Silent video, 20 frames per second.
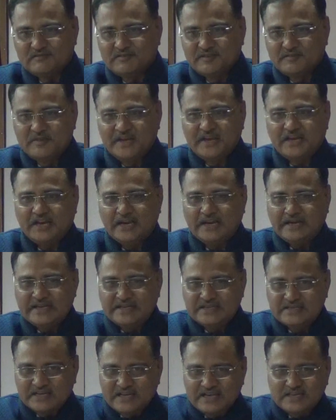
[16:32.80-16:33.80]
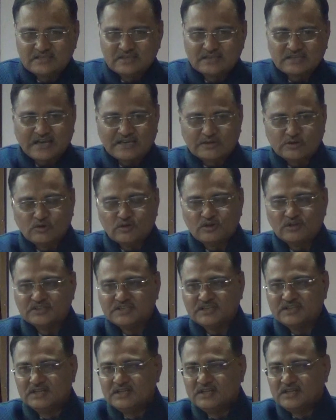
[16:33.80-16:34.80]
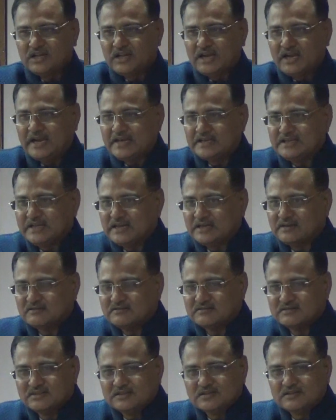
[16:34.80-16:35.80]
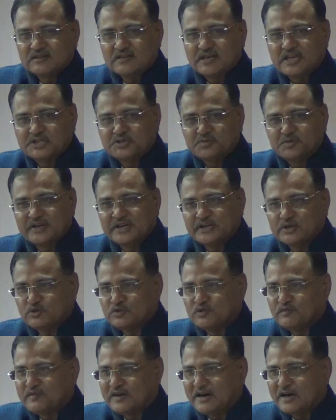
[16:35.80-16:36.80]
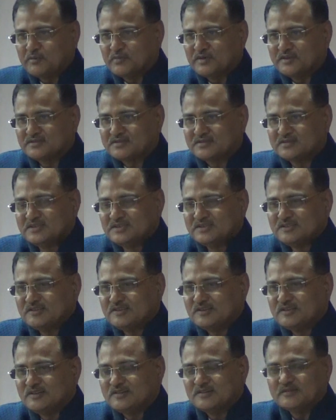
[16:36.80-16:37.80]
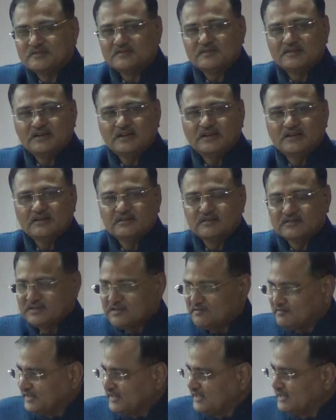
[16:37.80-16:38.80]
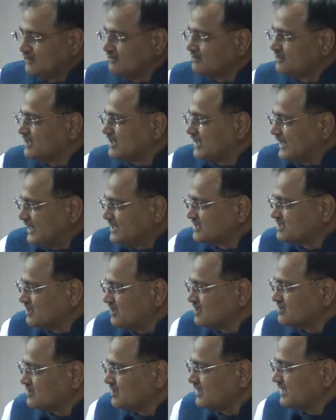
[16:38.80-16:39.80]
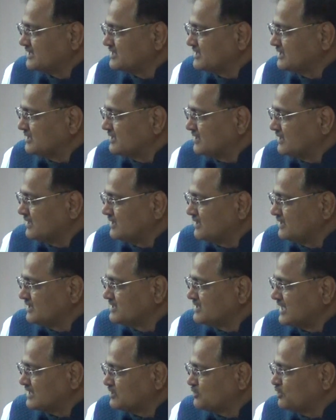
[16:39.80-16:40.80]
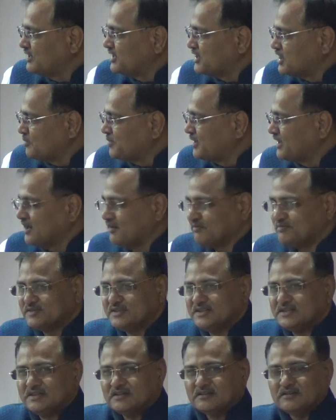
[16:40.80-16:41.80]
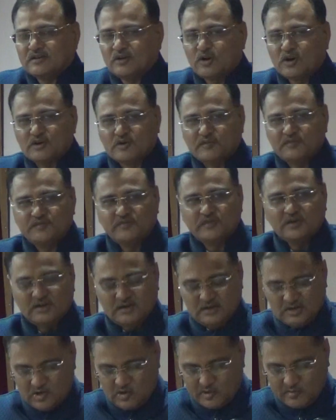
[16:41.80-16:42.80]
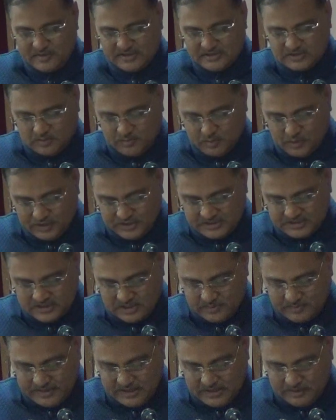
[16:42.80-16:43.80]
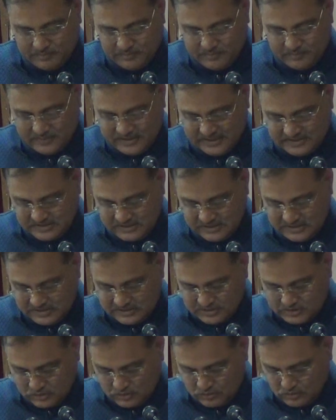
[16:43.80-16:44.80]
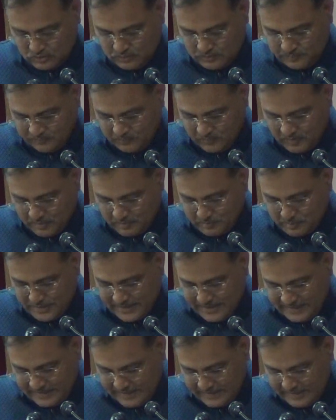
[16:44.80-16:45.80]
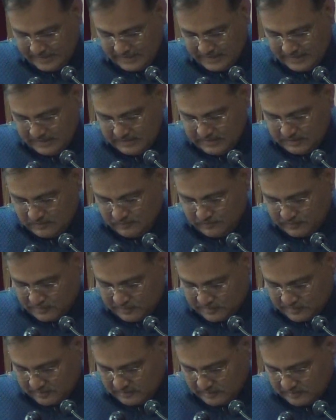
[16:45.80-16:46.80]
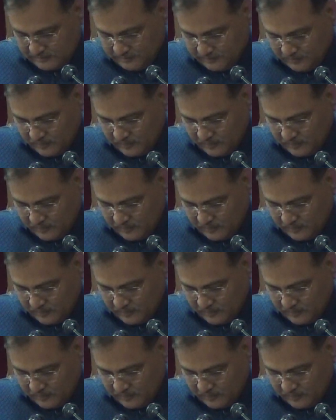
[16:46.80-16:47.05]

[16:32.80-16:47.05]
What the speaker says: we may indigenize the technology and then transfer it to the farmers. The way the cage culture is actually coming up. A lot of government support is coming up as regards to banking for